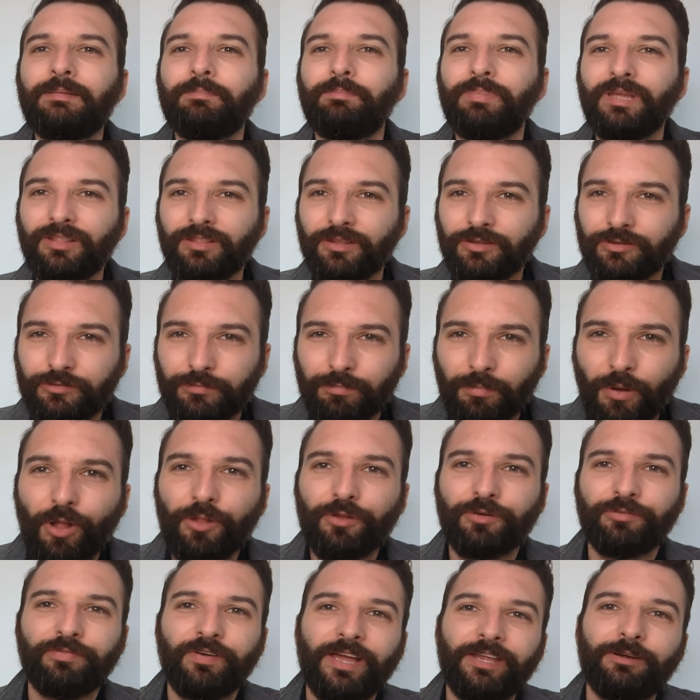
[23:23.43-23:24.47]
Being the
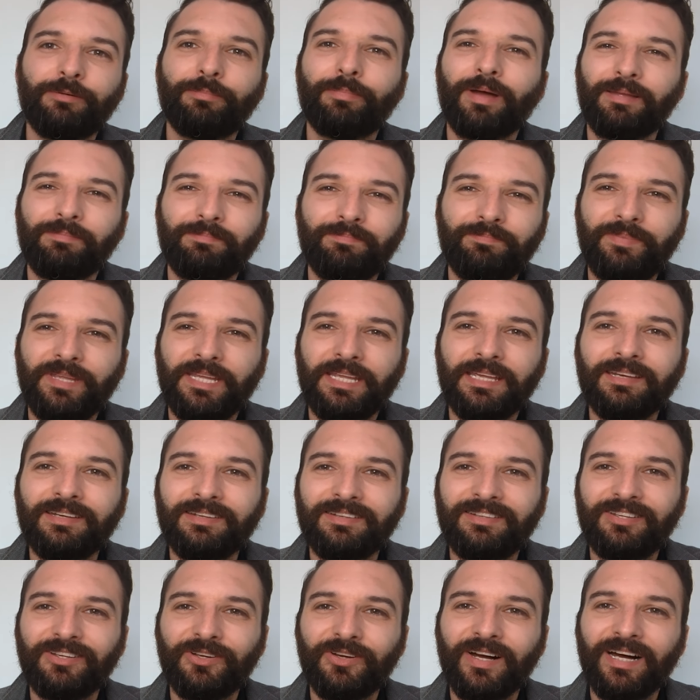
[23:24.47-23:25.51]
smaller fighter might begin
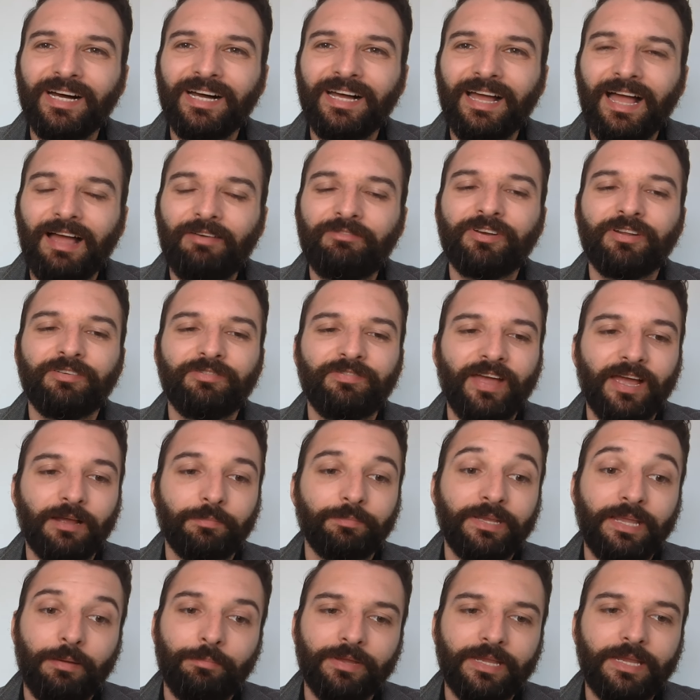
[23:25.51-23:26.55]
to have an effect,
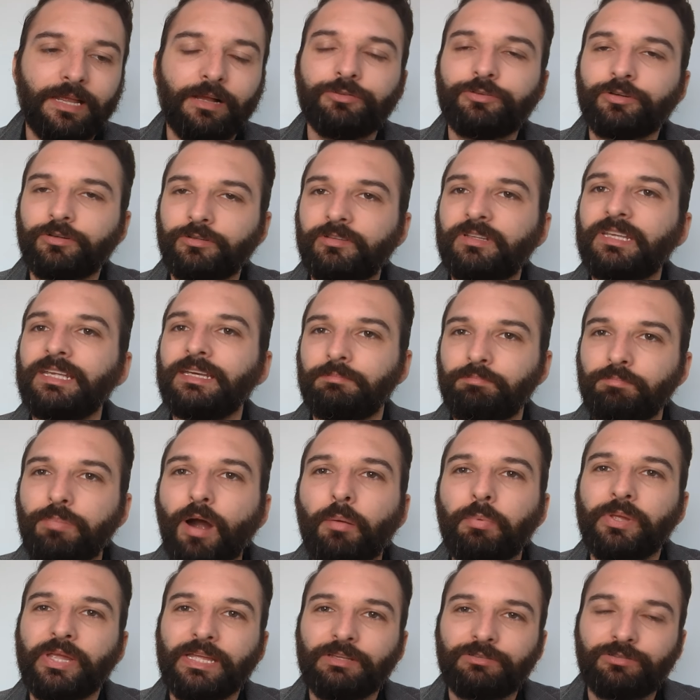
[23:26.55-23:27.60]
but yeah, Mikhail Turnsky
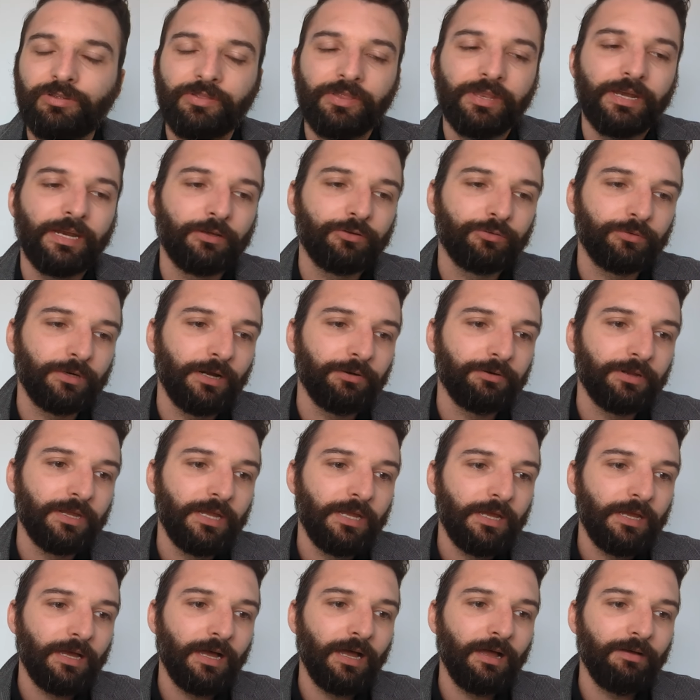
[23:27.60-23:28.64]
probably gets to the next
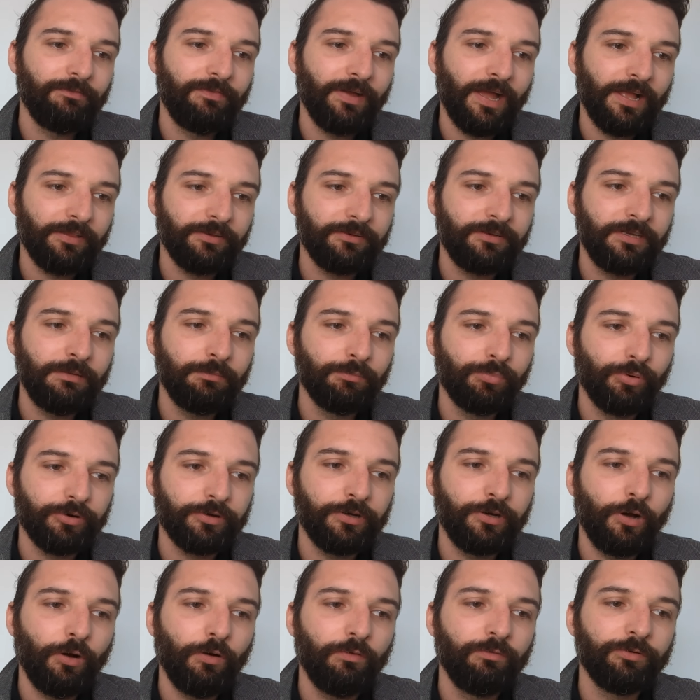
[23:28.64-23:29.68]
round. Valentin
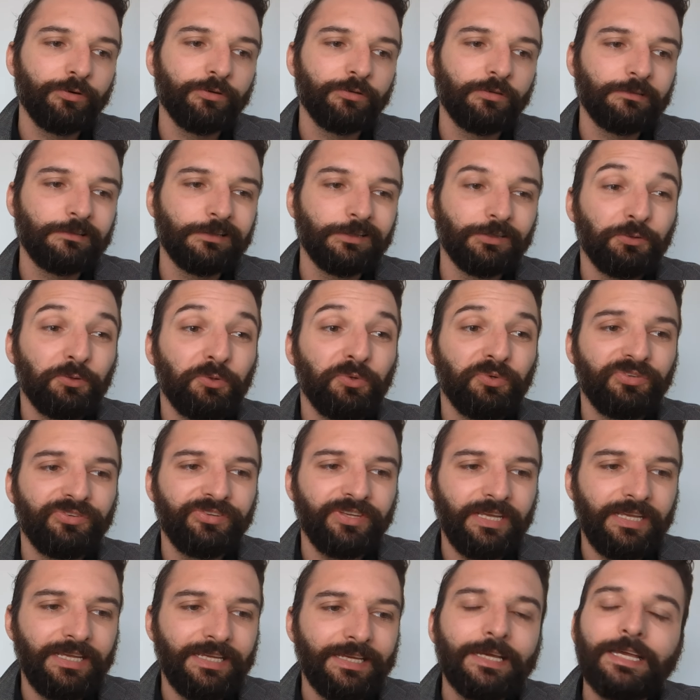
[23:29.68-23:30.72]
Bordianu versus Liu
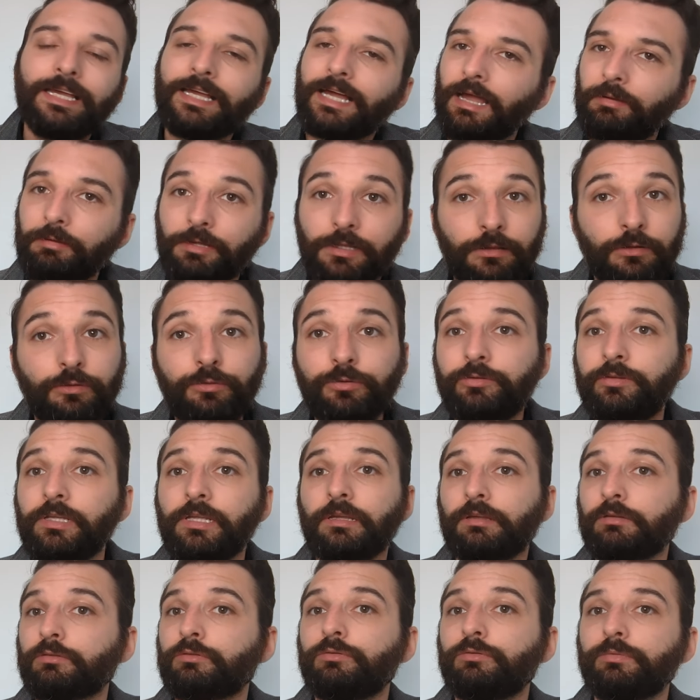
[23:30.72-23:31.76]
Ce. I mean, Liu Ce,
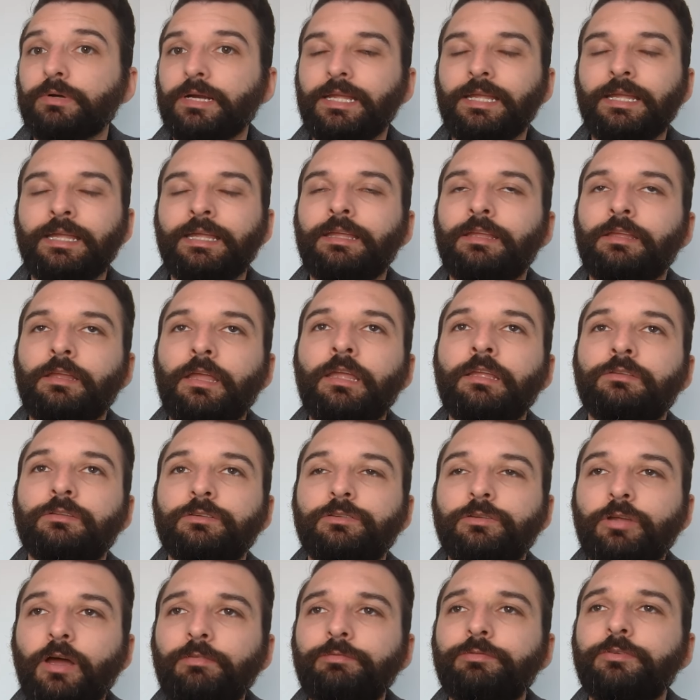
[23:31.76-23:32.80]
it's
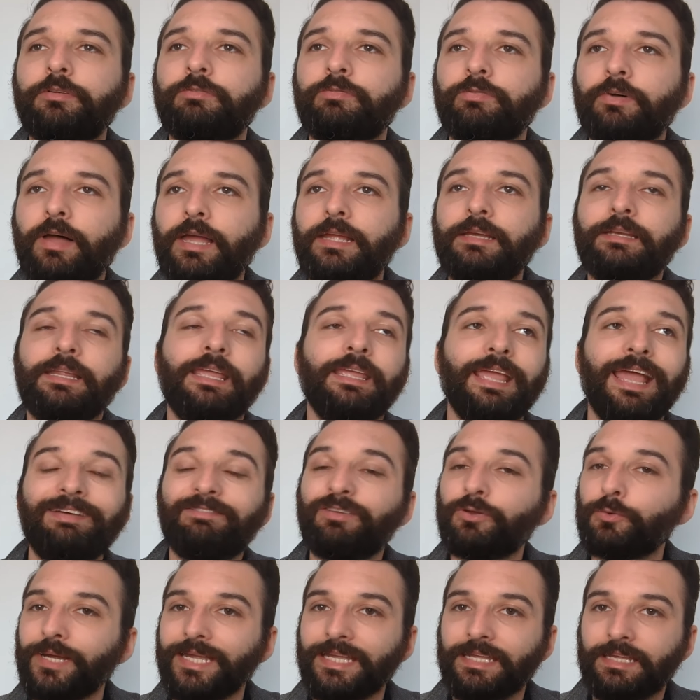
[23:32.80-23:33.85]
tough to find a
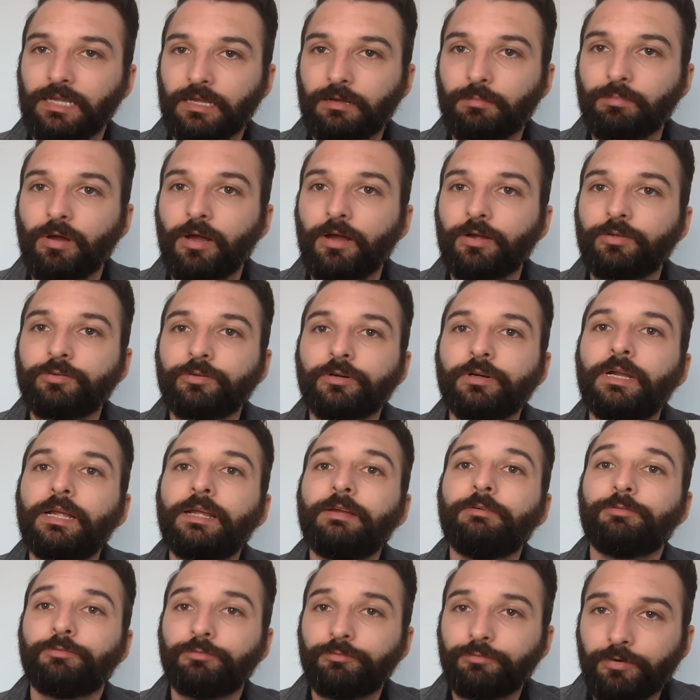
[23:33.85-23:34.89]
heavyweight kickboxer
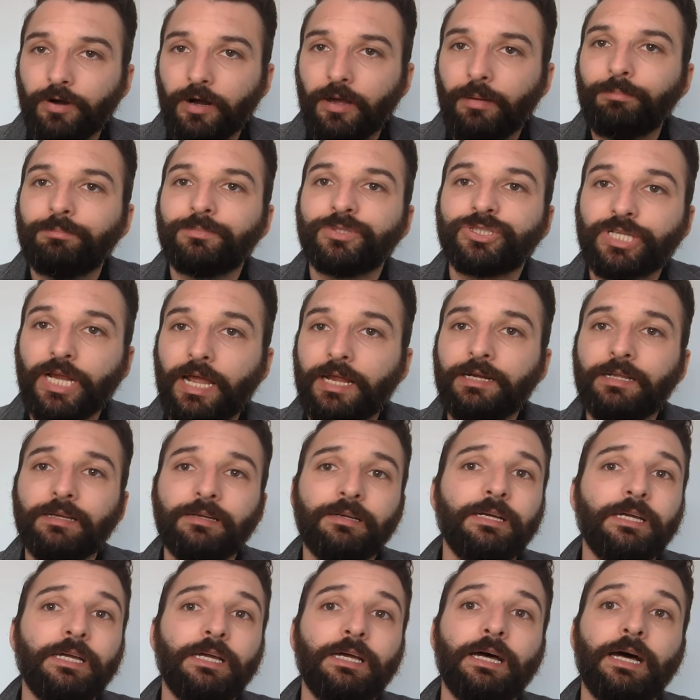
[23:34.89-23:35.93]
from China,
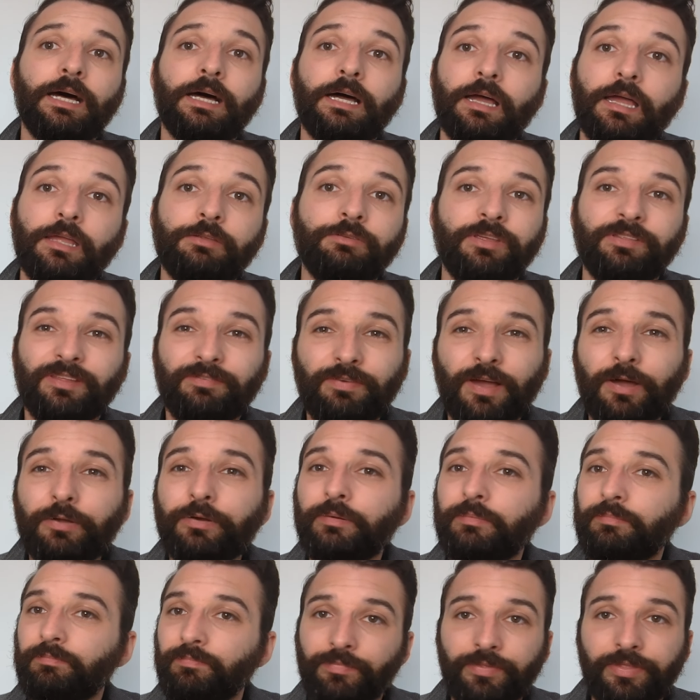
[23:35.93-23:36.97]
and then they found